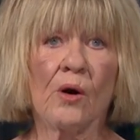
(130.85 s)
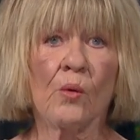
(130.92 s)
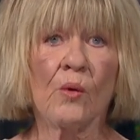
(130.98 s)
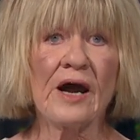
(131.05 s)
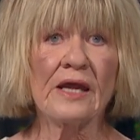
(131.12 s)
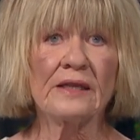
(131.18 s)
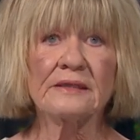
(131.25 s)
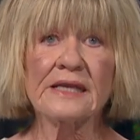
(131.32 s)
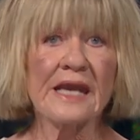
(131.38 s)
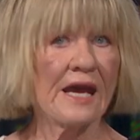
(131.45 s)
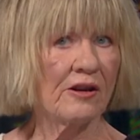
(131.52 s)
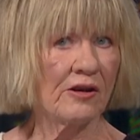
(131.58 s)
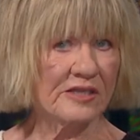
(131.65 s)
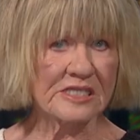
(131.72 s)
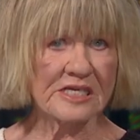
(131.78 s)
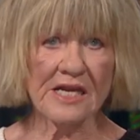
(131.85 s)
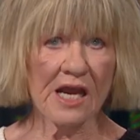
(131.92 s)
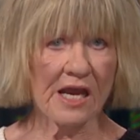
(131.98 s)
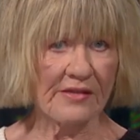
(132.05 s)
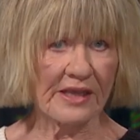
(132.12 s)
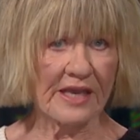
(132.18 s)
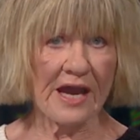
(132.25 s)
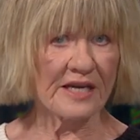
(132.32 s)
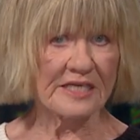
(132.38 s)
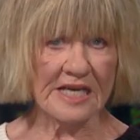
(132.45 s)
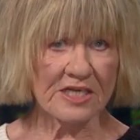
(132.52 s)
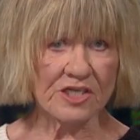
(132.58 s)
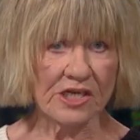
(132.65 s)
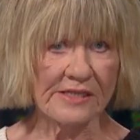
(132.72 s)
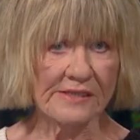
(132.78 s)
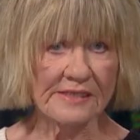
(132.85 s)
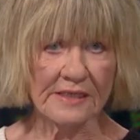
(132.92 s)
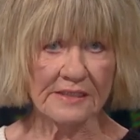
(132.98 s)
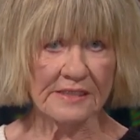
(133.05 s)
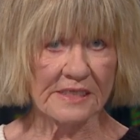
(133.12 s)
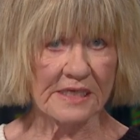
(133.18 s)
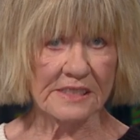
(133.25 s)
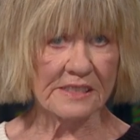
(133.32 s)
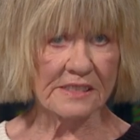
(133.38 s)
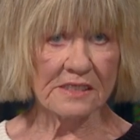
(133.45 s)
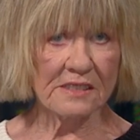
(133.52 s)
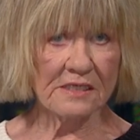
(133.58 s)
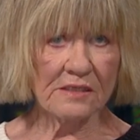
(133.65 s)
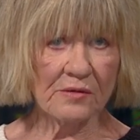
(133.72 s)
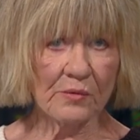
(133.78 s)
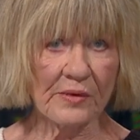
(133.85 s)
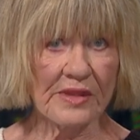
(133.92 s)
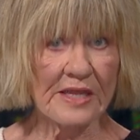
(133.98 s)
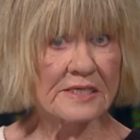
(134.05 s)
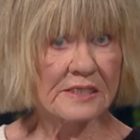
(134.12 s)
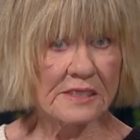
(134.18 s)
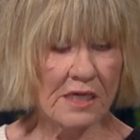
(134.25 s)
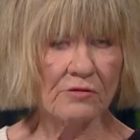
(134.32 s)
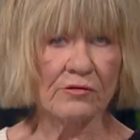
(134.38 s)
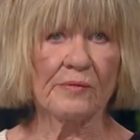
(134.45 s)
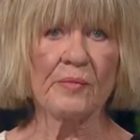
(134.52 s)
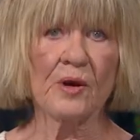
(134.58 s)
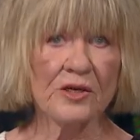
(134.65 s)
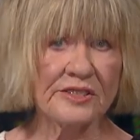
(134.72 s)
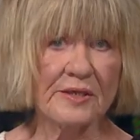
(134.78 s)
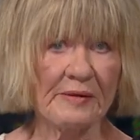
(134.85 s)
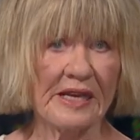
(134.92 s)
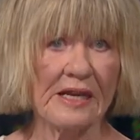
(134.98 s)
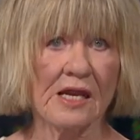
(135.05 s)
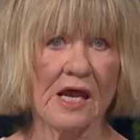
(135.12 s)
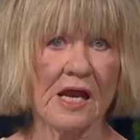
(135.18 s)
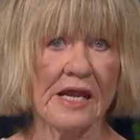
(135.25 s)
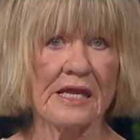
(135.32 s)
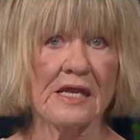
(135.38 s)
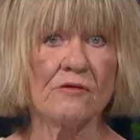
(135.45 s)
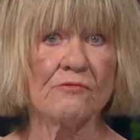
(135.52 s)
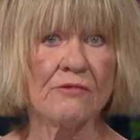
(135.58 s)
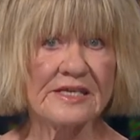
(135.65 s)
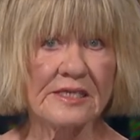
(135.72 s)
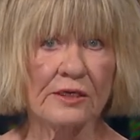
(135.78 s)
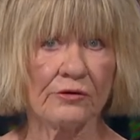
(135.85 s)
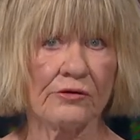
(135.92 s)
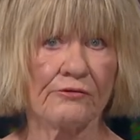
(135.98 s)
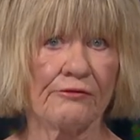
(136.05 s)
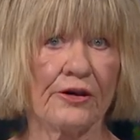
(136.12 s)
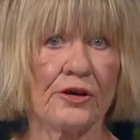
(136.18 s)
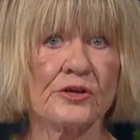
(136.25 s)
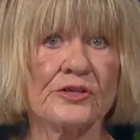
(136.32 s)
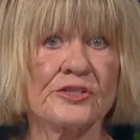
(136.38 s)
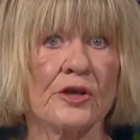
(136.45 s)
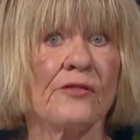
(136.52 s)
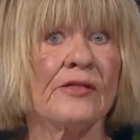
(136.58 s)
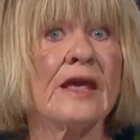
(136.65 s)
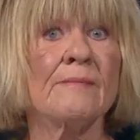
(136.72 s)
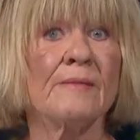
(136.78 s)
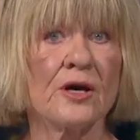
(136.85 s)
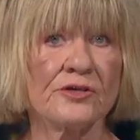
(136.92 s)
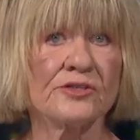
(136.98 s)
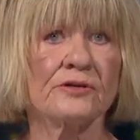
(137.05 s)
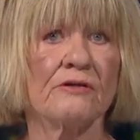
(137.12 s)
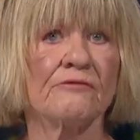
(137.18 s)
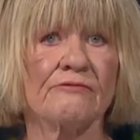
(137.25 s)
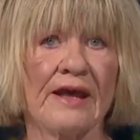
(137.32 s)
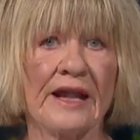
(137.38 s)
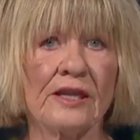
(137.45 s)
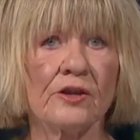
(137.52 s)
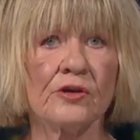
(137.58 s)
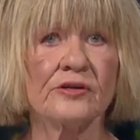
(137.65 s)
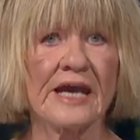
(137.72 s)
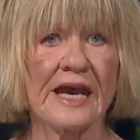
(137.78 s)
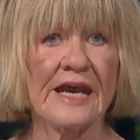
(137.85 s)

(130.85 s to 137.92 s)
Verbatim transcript: one cannot deny the Kardashians' success, with their secret possibly lying in resolute focus on their most valued